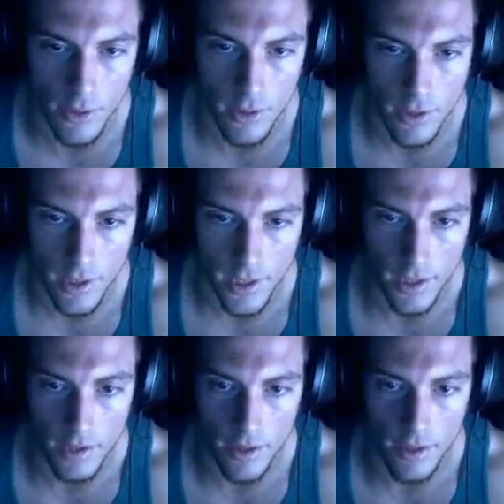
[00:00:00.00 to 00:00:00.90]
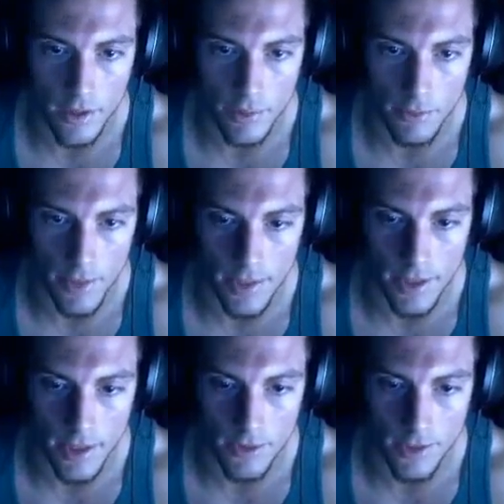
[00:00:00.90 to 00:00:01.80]
and the fat guys in
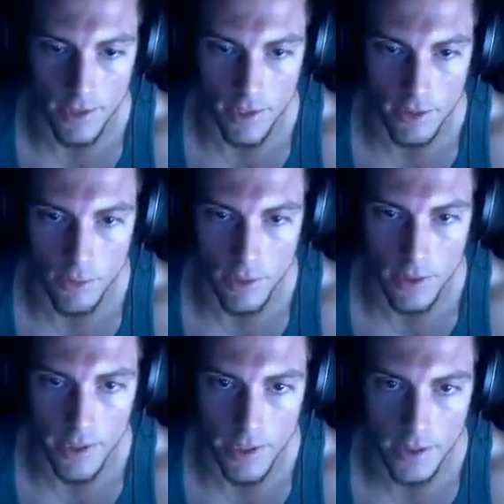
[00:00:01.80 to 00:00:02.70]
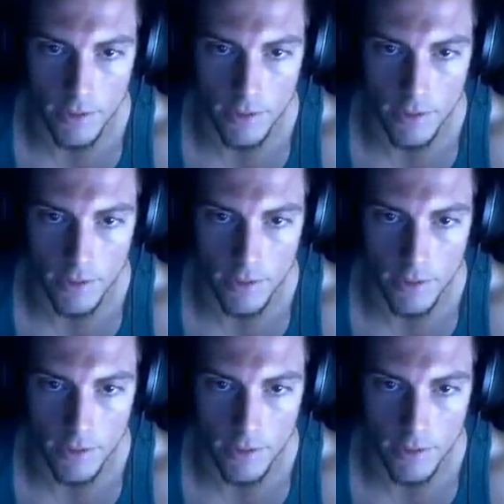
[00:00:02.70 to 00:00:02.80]
Act 3 that have